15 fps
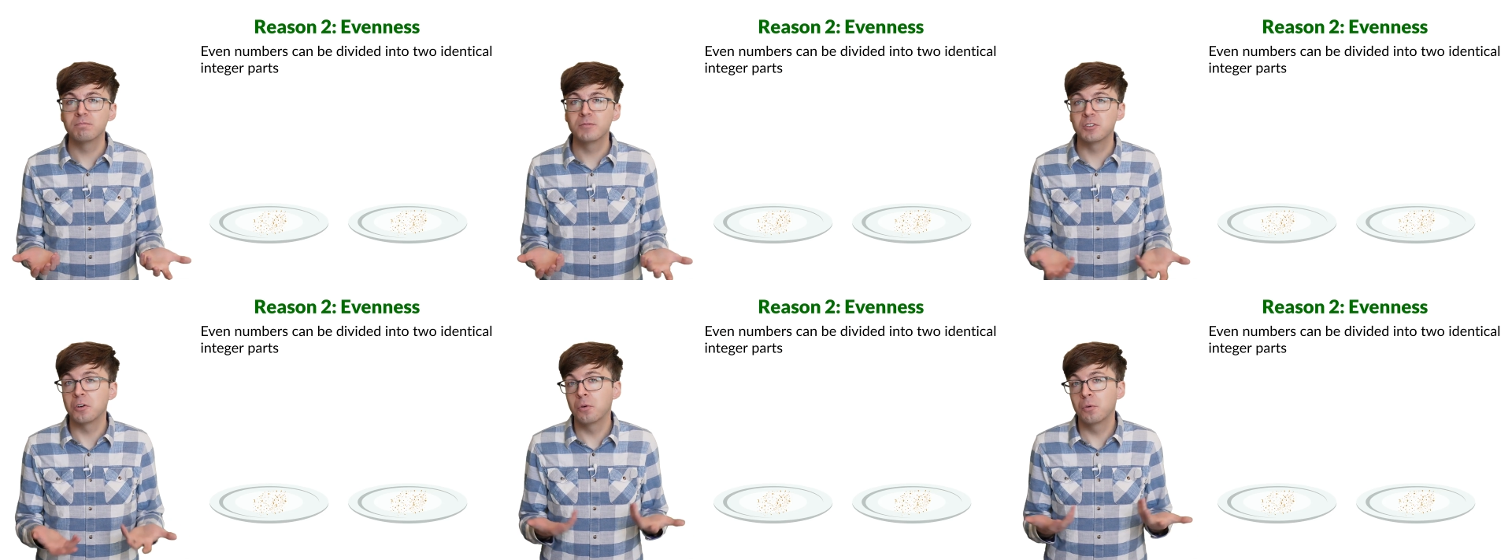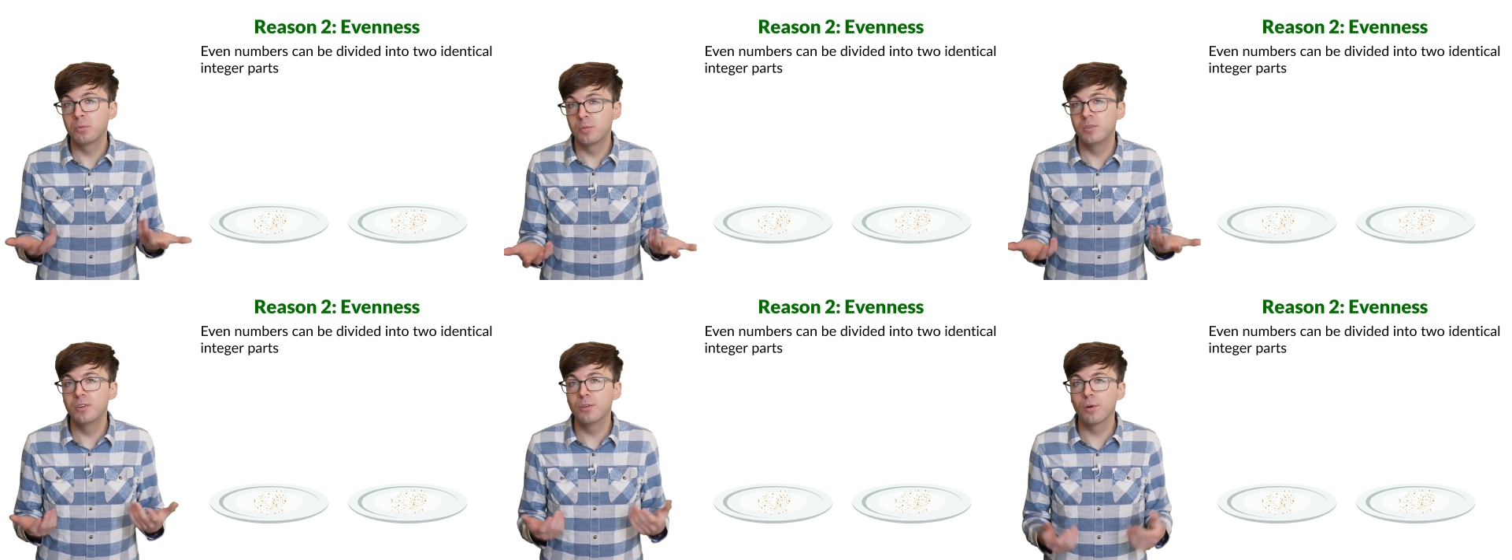
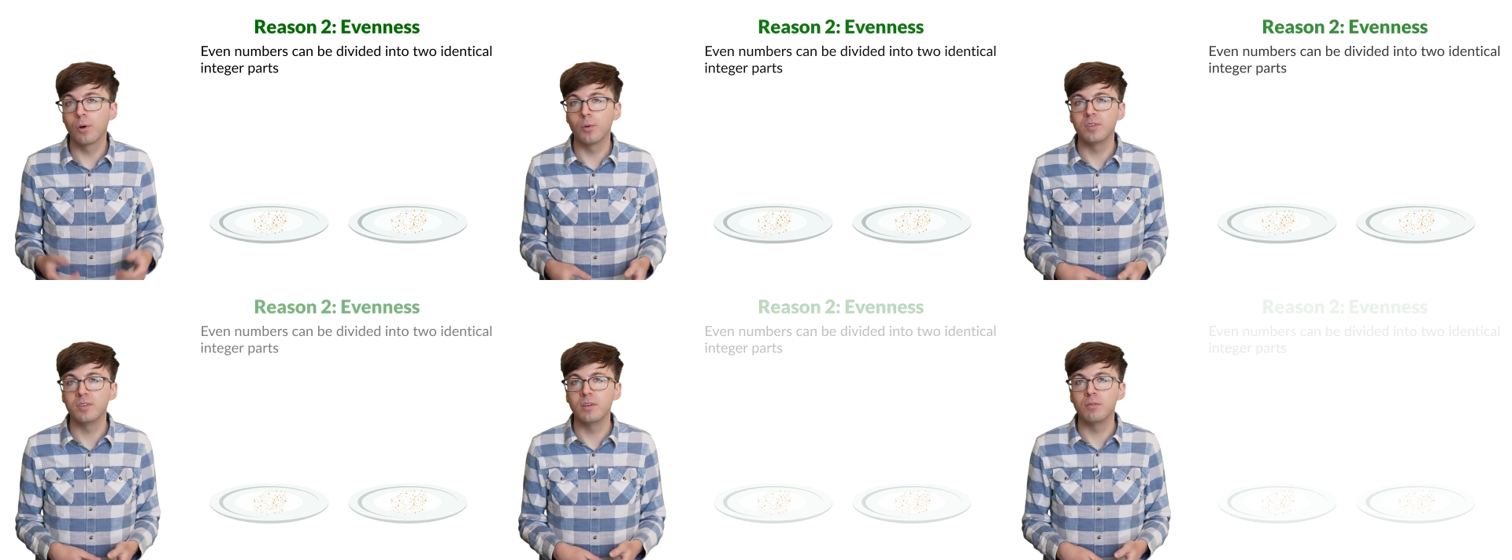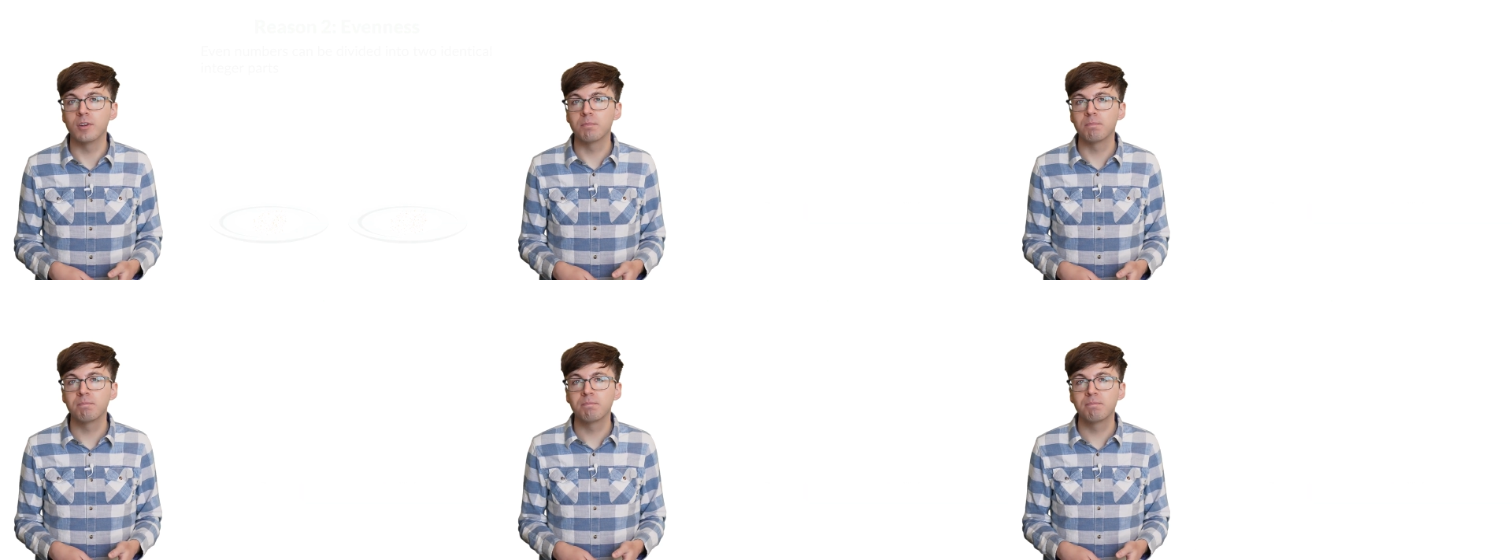so 0 is
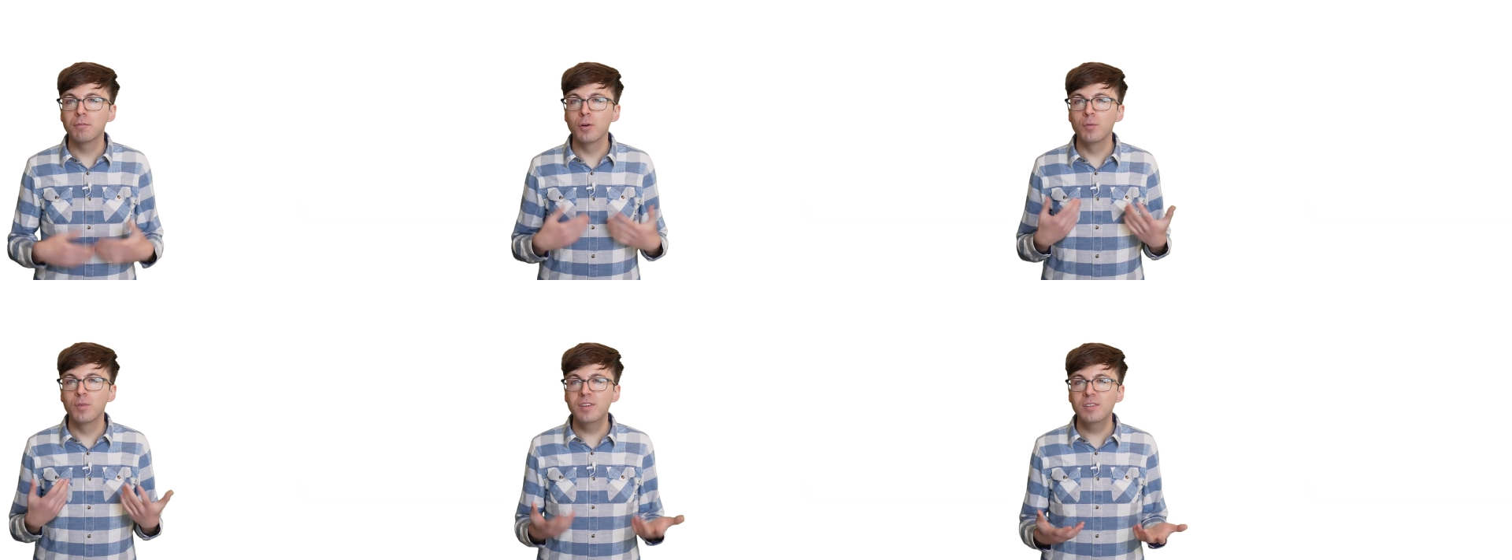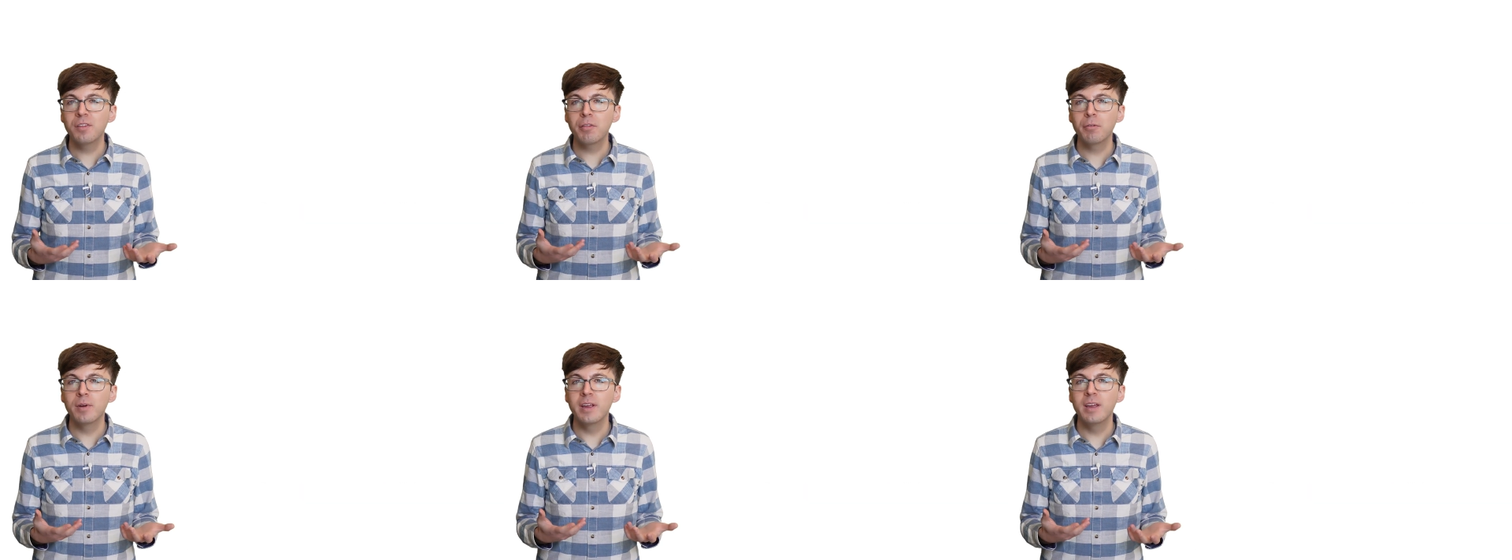even. For reason
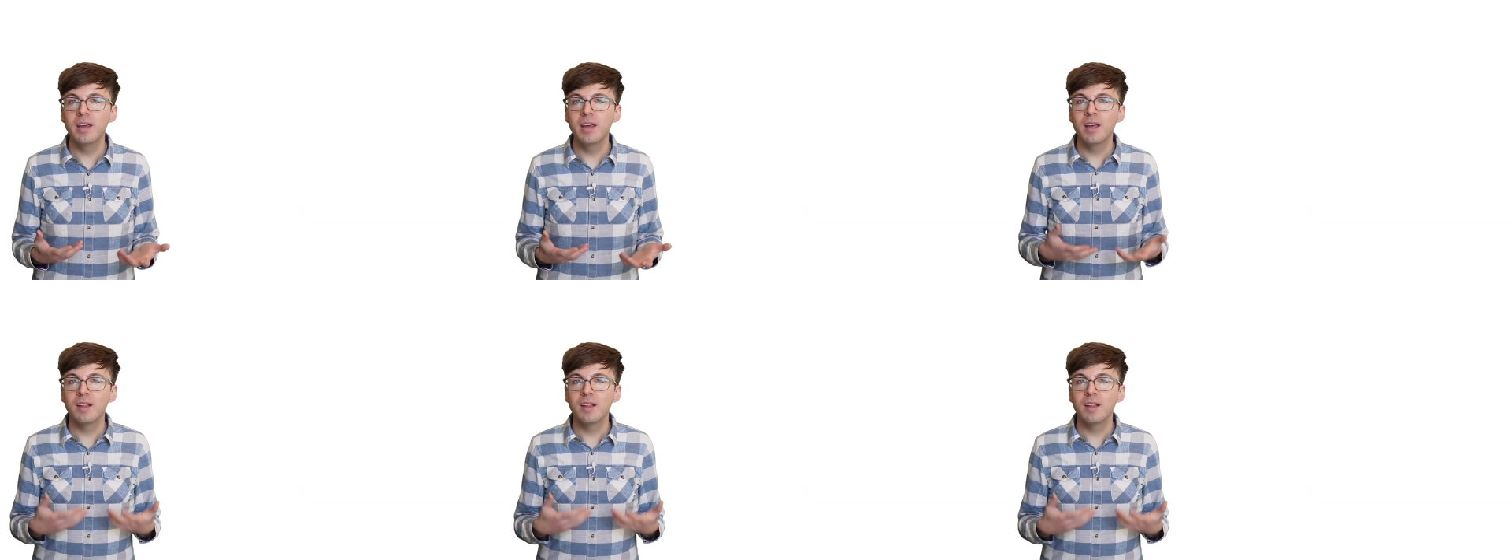3,